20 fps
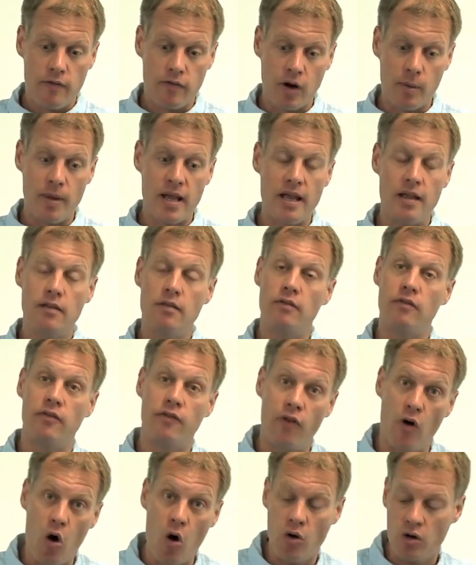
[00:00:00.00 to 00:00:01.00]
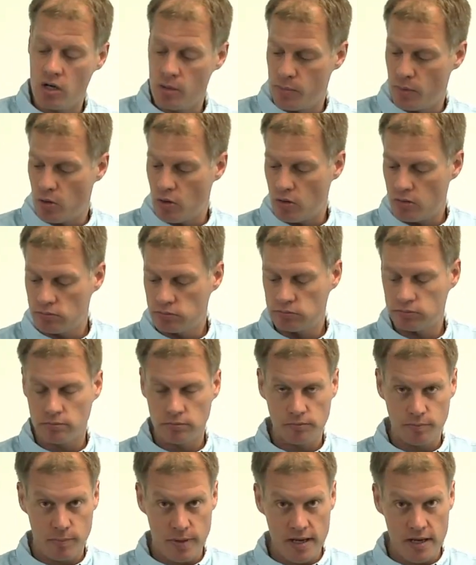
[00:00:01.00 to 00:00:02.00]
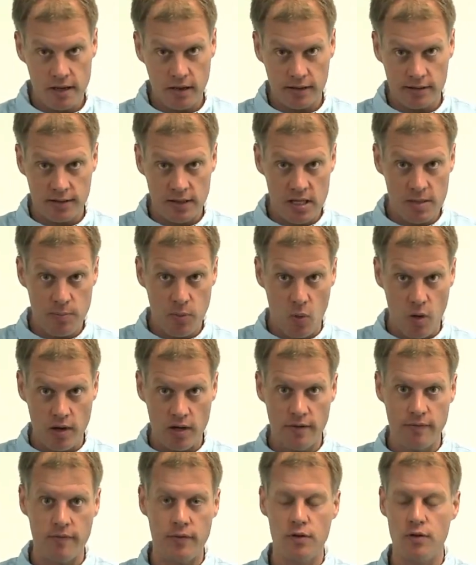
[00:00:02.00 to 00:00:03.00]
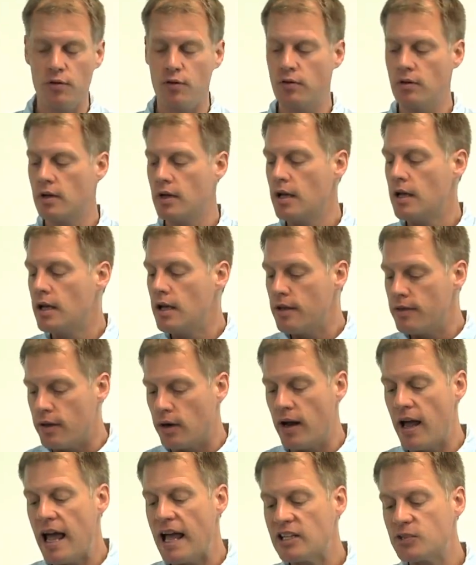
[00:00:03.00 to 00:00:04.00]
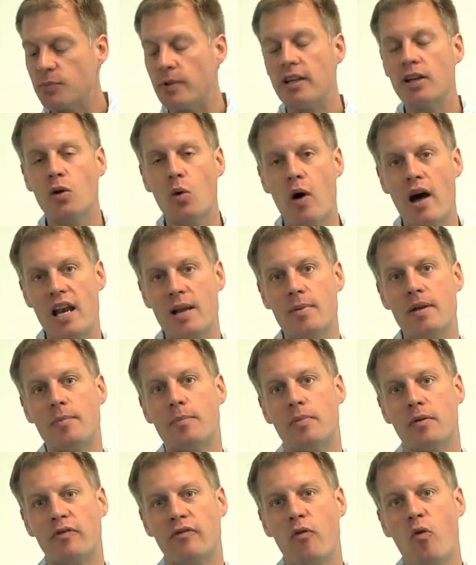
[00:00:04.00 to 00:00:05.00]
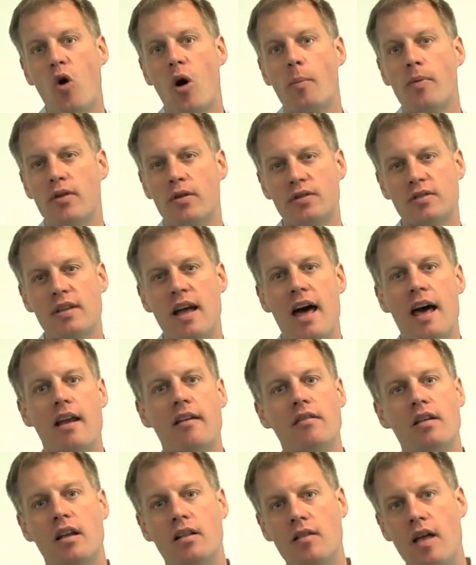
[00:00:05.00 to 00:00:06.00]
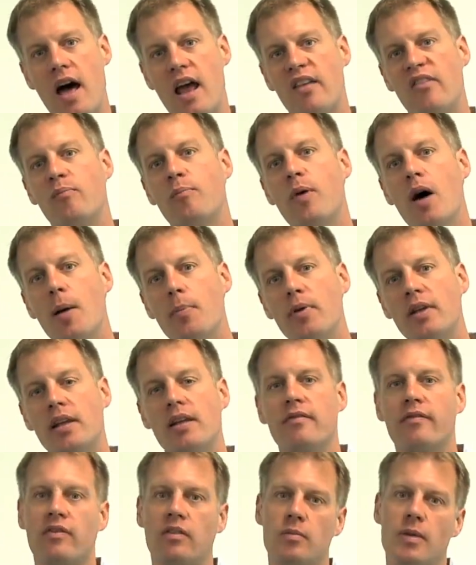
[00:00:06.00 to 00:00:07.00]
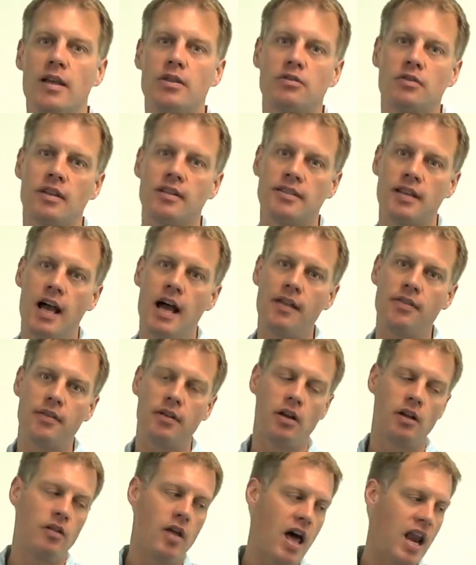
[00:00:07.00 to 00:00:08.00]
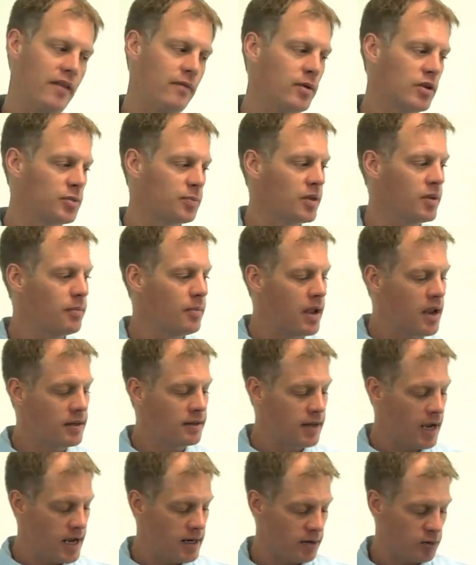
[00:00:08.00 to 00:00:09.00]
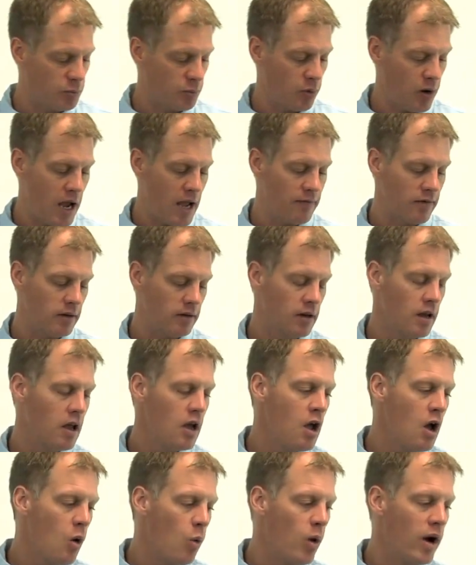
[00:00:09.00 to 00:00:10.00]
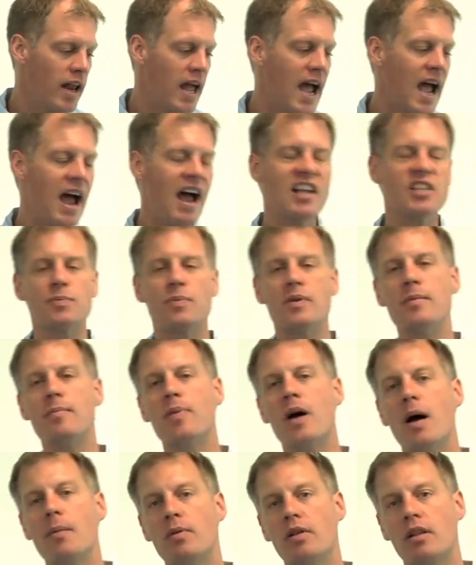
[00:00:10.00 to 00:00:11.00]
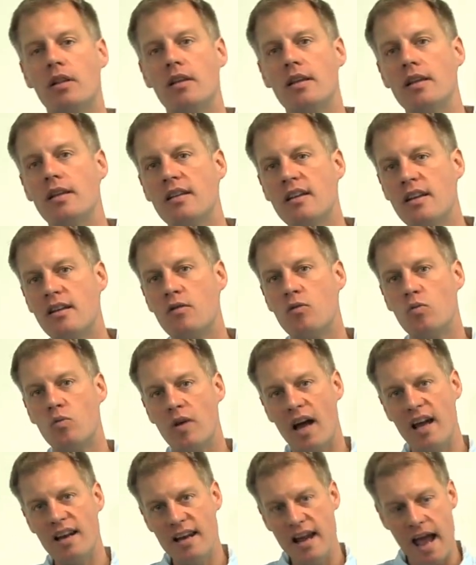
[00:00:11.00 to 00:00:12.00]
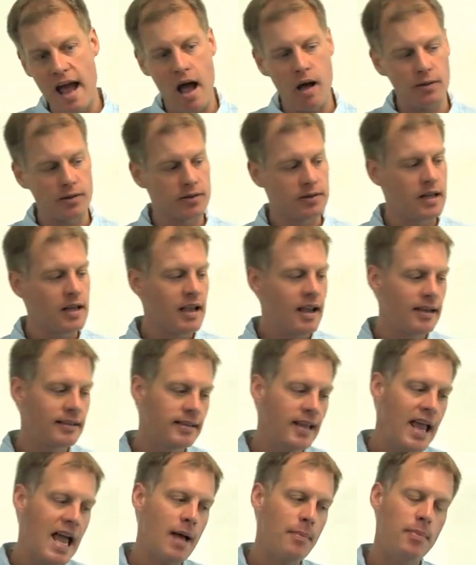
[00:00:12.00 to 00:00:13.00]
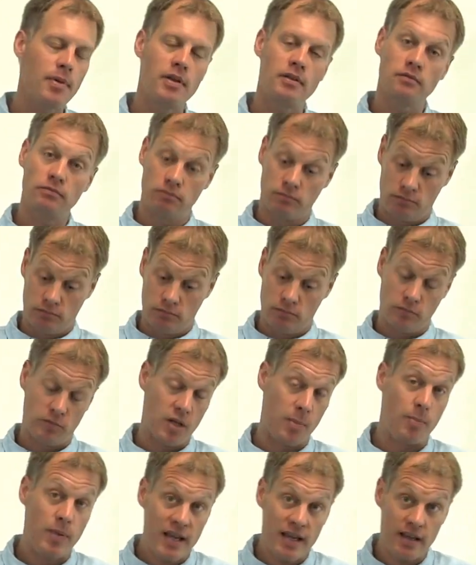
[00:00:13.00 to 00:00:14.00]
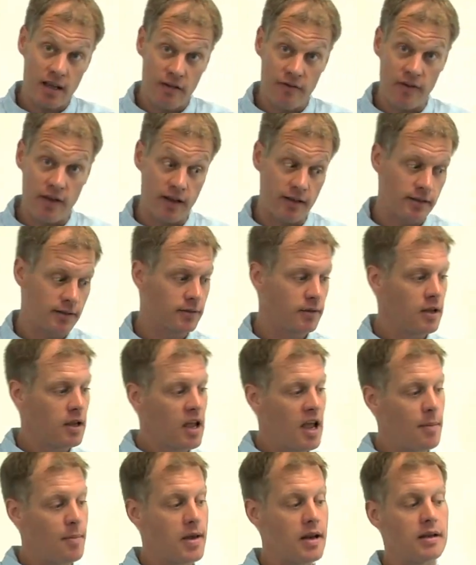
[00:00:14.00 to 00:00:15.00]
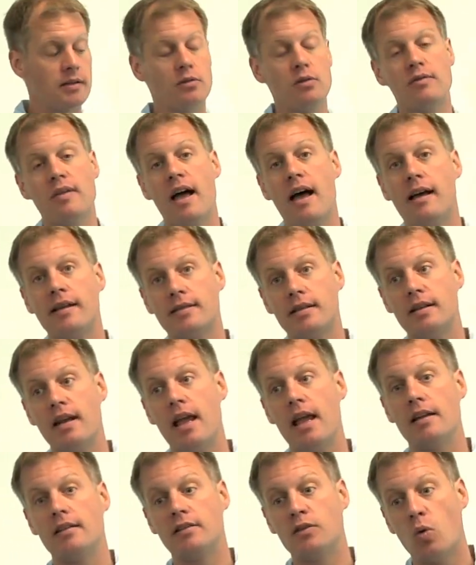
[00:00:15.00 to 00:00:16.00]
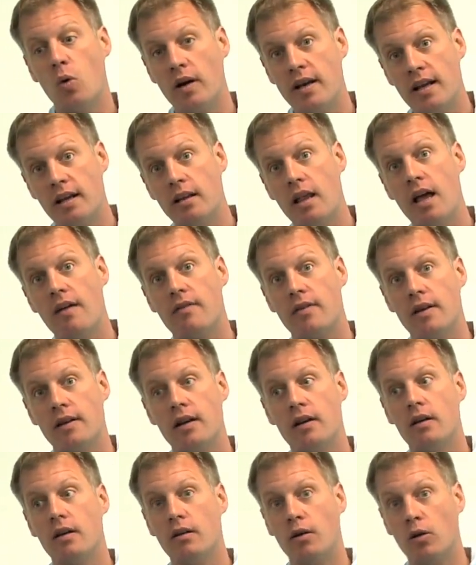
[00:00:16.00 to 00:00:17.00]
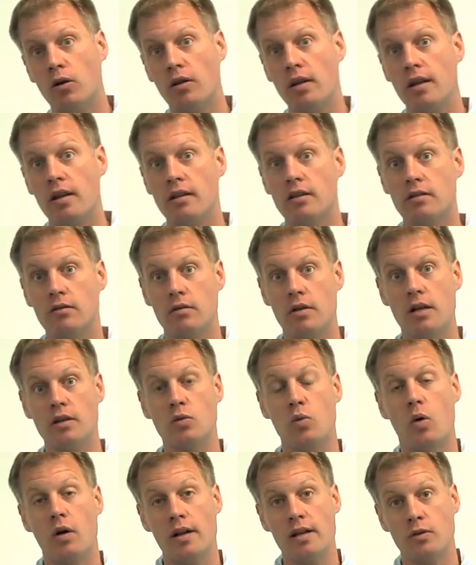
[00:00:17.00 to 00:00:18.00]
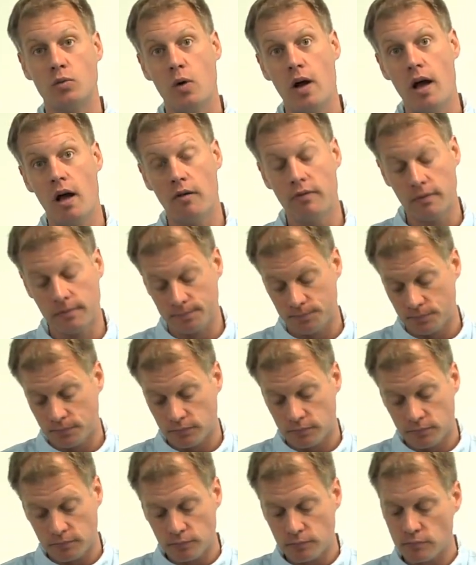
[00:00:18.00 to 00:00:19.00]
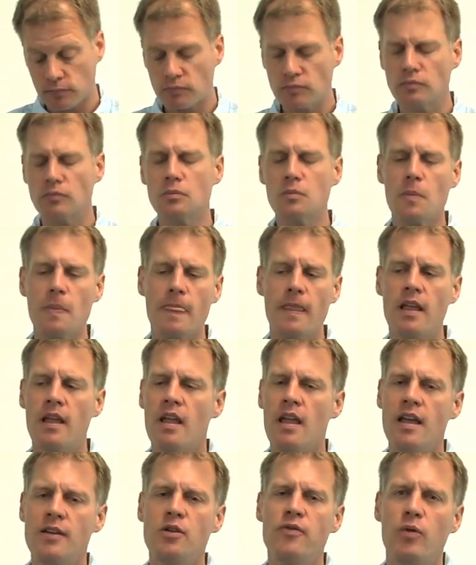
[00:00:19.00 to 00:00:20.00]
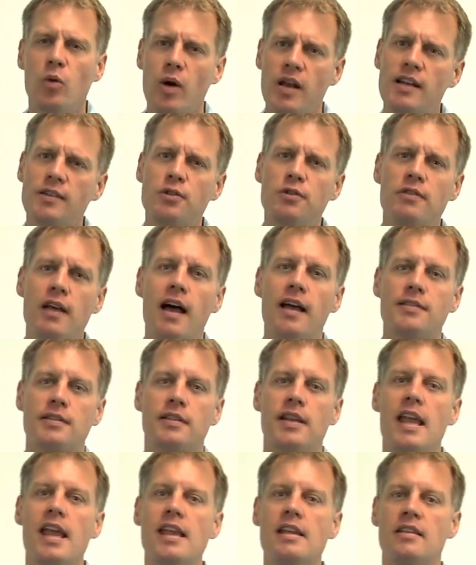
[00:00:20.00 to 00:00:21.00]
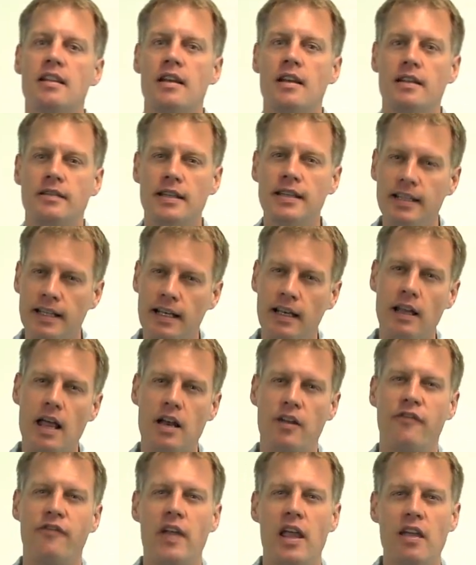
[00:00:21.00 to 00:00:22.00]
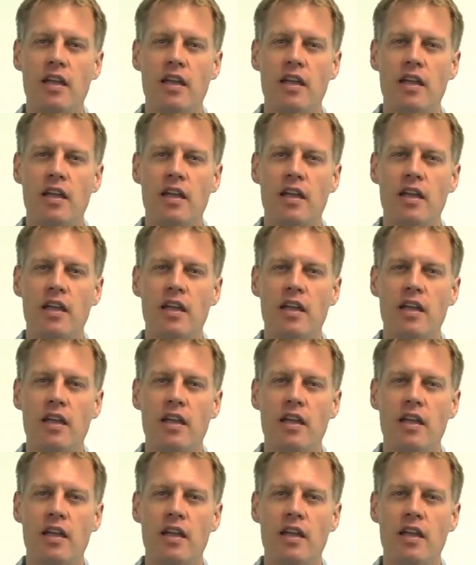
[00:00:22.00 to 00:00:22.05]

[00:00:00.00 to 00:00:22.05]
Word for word: from a vulnerable PLC point of view there has been quite a bit performed, but there's not a lot of public information that's out there. A lot of it has been maintained as private. What has been publicly announced has happened, the big events have been in 2008 and 2011 and here early in, in 2012. The one in 2008 didn't get a lot of